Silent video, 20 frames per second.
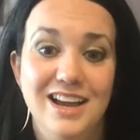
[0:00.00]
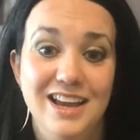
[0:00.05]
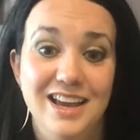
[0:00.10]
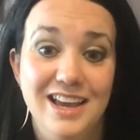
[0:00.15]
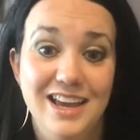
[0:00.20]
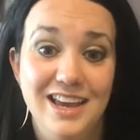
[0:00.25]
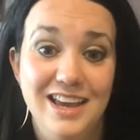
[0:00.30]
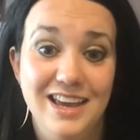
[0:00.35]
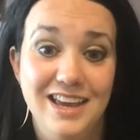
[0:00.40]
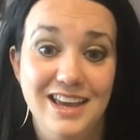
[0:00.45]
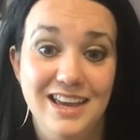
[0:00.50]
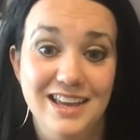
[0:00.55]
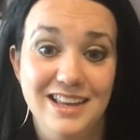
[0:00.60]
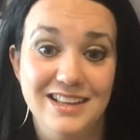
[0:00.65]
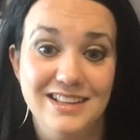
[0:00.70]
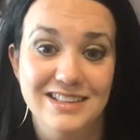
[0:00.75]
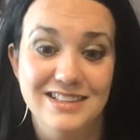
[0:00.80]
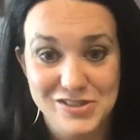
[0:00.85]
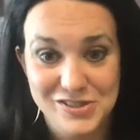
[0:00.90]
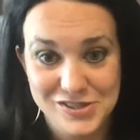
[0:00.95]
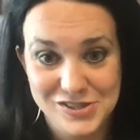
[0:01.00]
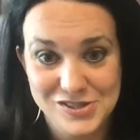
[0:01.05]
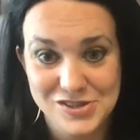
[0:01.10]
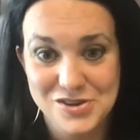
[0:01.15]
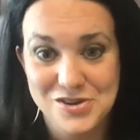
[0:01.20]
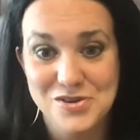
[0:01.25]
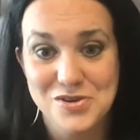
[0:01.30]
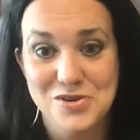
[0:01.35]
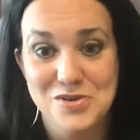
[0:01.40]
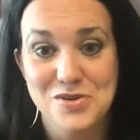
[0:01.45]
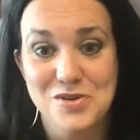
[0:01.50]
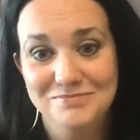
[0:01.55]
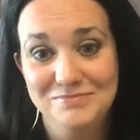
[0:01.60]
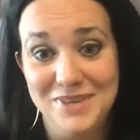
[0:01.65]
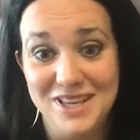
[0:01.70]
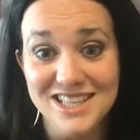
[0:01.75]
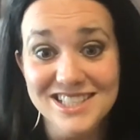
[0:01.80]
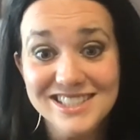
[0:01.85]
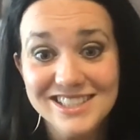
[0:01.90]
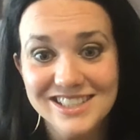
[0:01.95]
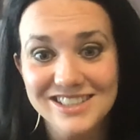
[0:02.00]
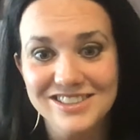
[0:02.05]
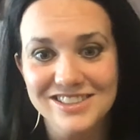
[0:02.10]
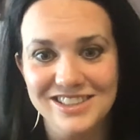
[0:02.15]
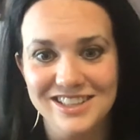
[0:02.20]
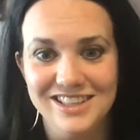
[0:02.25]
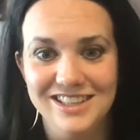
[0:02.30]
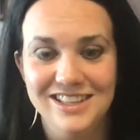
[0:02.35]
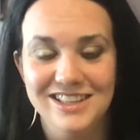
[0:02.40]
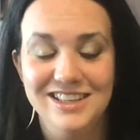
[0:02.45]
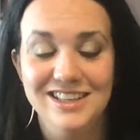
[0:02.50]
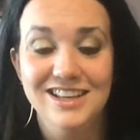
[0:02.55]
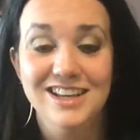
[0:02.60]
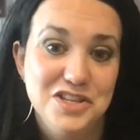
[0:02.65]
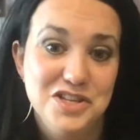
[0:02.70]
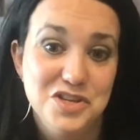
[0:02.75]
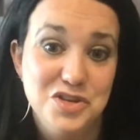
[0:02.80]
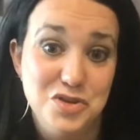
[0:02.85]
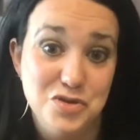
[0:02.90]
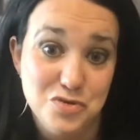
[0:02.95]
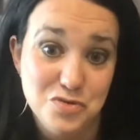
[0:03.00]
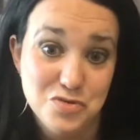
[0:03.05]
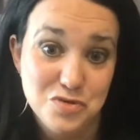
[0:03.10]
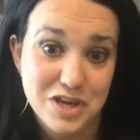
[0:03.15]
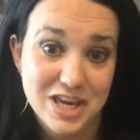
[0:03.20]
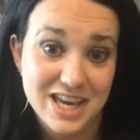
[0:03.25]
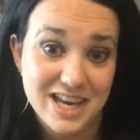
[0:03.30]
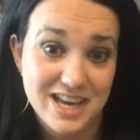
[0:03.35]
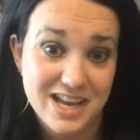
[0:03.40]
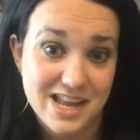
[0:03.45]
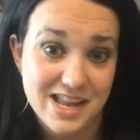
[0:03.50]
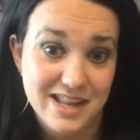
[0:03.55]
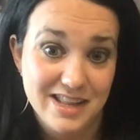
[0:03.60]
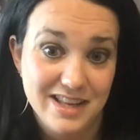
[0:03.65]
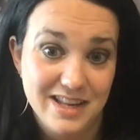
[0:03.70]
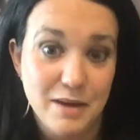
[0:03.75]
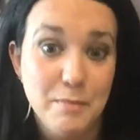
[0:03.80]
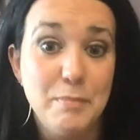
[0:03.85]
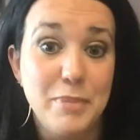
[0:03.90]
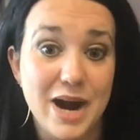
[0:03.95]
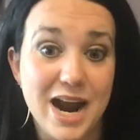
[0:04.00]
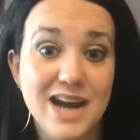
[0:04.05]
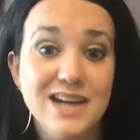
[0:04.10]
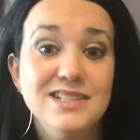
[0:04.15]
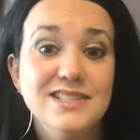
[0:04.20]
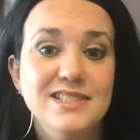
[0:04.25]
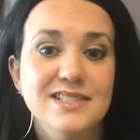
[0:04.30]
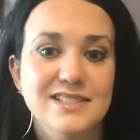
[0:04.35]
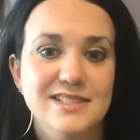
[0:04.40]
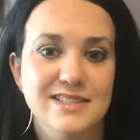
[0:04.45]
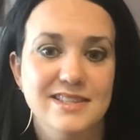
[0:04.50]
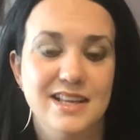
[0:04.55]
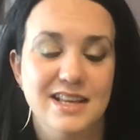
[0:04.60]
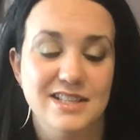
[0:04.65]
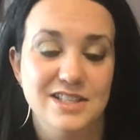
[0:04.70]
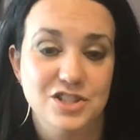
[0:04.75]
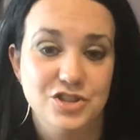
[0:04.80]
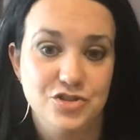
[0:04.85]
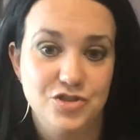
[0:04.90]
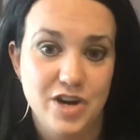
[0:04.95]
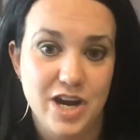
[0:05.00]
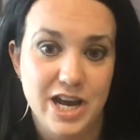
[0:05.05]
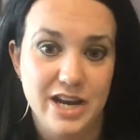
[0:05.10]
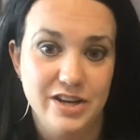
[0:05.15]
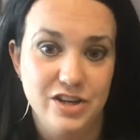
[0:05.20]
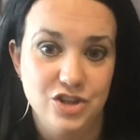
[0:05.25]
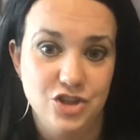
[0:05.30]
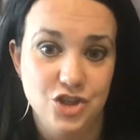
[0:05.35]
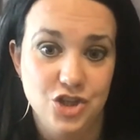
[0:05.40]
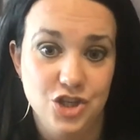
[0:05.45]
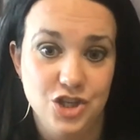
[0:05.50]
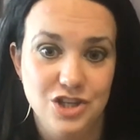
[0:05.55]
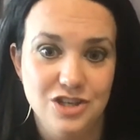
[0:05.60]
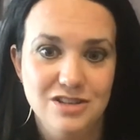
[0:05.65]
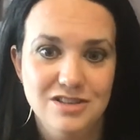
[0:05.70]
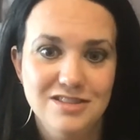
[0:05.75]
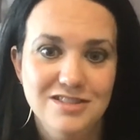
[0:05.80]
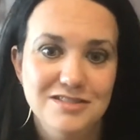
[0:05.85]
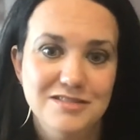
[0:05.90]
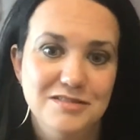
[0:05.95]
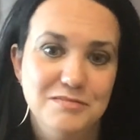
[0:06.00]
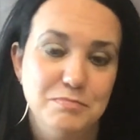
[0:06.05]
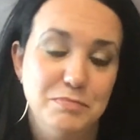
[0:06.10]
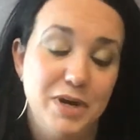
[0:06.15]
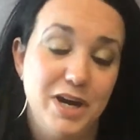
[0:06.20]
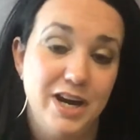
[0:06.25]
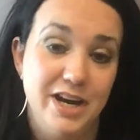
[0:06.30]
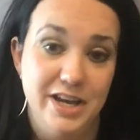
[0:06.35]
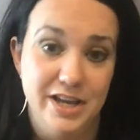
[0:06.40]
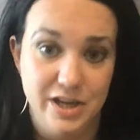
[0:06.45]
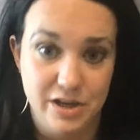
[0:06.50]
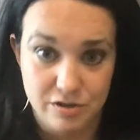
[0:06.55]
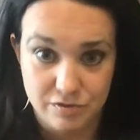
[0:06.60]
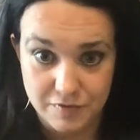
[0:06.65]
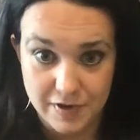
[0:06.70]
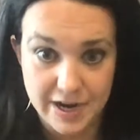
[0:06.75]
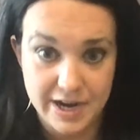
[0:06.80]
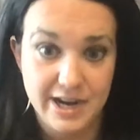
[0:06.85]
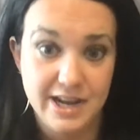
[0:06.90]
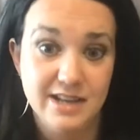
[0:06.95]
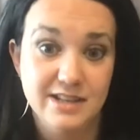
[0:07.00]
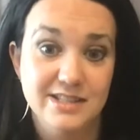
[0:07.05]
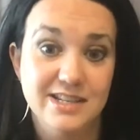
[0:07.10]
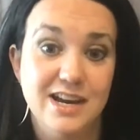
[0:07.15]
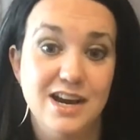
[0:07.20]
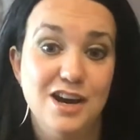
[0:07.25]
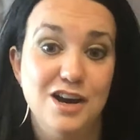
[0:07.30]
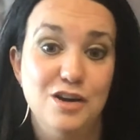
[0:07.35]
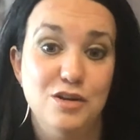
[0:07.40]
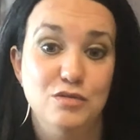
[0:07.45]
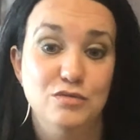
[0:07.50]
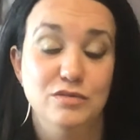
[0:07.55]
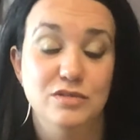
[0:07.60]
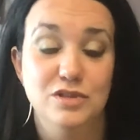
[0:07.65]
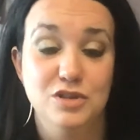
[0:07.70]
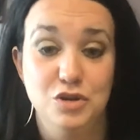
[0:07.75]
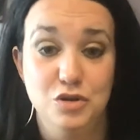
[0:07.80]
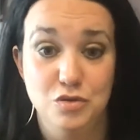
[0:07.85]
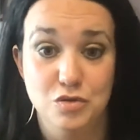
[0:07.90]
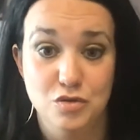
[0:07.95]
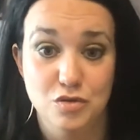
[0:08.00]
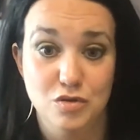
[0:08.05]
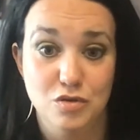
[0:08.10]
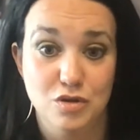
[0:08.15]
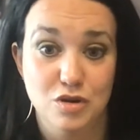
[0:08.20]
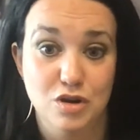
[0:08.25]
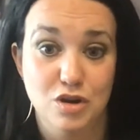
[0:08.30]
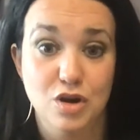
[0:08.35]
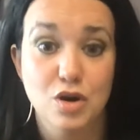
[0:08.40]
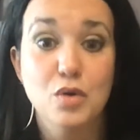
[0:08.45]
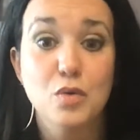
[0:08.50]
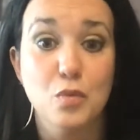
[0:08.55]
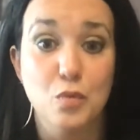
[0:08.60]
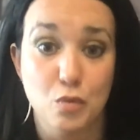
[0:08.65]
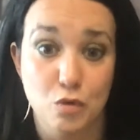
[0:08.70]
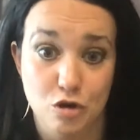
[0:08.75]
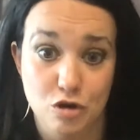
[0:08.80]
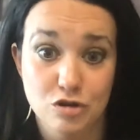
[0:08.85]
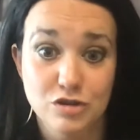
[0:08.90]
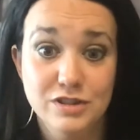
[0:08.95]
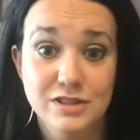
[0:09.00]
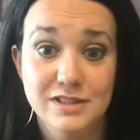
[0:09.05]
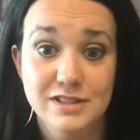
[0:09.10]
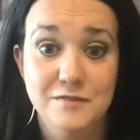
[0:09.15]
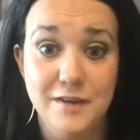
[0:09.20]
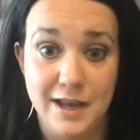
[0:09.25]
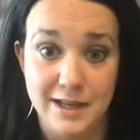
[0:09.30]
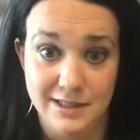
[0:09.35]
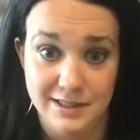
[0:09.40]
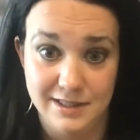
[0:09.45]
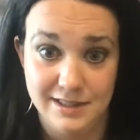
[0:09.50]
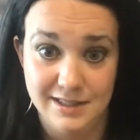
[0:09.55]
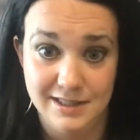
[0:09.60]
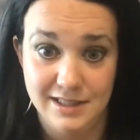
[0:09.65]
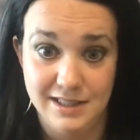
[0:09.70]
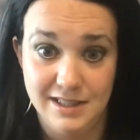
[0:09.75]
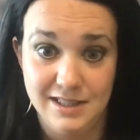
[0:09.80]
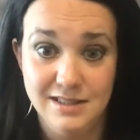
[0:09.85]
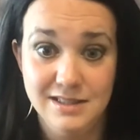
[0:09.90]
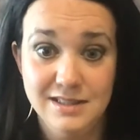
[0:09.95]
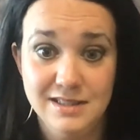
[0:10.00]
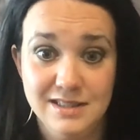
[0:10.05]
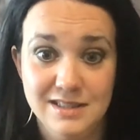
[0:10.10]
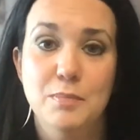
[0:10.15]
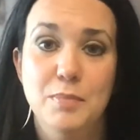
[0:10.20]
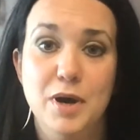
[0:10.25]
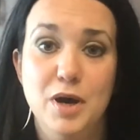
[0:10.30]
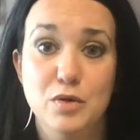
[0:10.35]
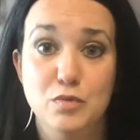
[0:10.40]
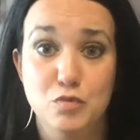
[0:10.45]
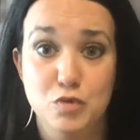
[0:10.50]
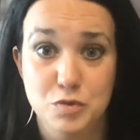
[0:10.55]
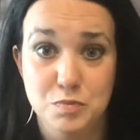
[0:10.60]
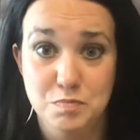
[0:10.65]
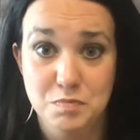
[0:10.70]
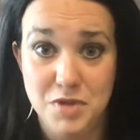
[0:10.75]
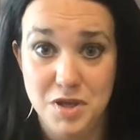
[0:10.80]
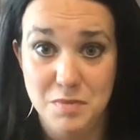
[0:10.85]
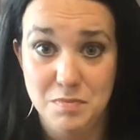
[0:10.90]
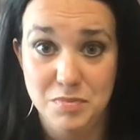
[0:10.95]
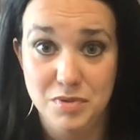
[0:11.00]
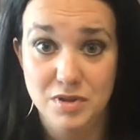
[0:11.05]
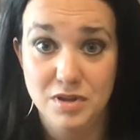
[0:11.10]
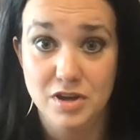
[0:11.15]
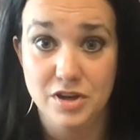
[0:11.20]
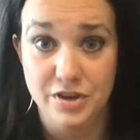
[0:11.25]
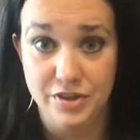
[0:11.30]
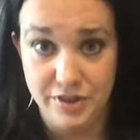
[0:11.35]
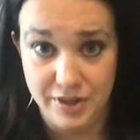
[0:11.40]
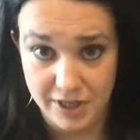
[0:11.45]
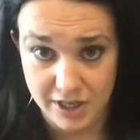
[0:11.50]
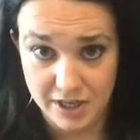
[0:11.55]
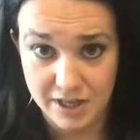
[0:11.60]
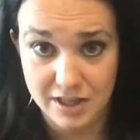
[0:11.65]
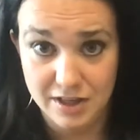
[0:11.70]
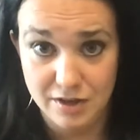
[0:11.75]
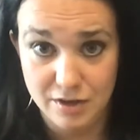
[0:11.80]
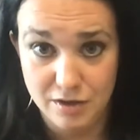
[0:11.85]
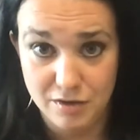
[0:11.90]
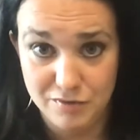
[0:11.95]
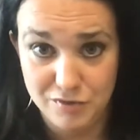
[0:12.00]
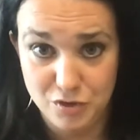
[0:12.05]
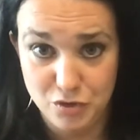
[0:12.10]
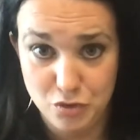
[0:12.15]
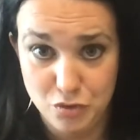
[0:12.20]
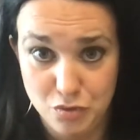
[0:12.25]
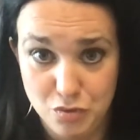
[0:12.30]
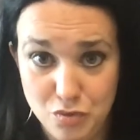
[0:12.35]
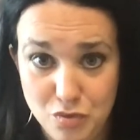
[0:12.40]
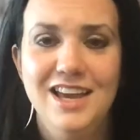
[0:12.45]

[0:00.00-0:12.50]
And so basically you can practice that strategy by writing down your worst fantasies about what people are thinking of you.